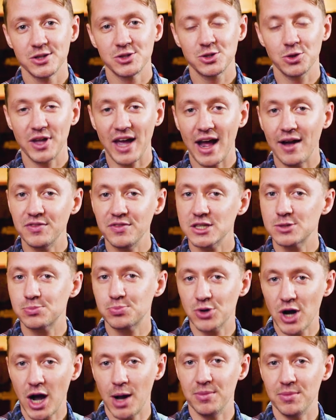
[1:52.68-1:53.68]
So they have this
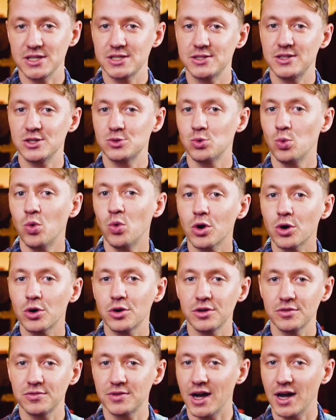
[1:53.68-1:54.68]
promise, this
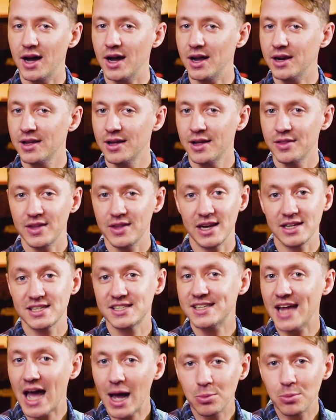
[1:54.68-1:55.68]
word of God that
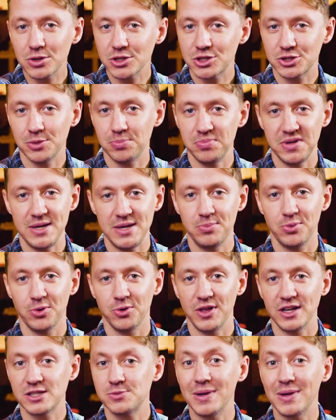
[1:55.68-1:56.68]
established a
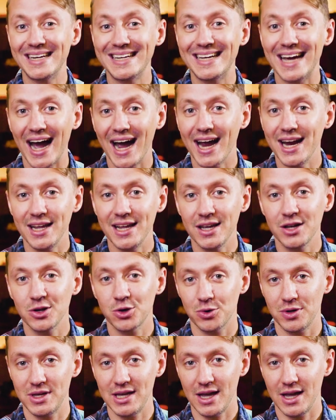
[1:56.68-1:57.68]
people that's been guiding
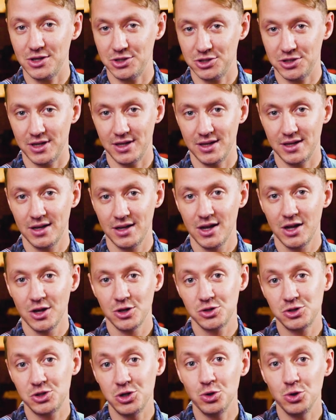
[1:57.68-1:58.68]
creation
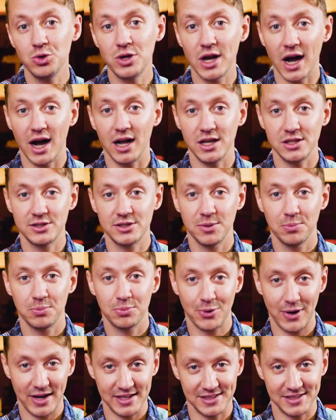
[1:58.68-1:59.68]
to God's
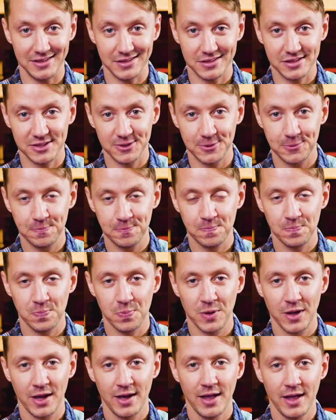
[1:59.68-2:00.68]
presence.
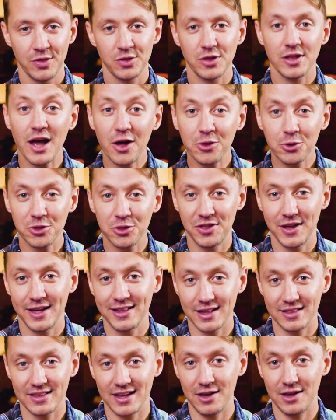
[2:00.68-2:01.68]
The other
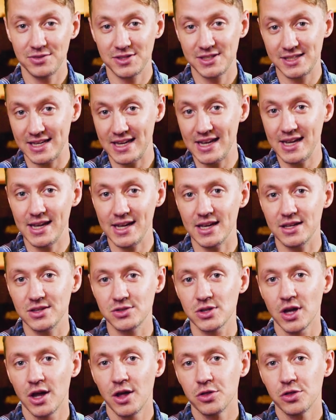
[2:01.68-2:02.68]
thing that they see
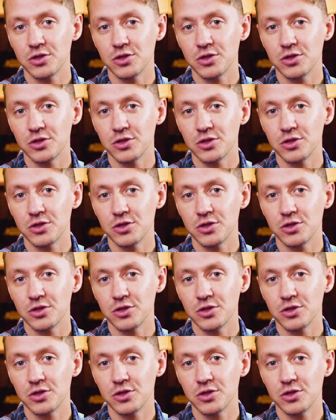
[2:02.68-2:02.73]
is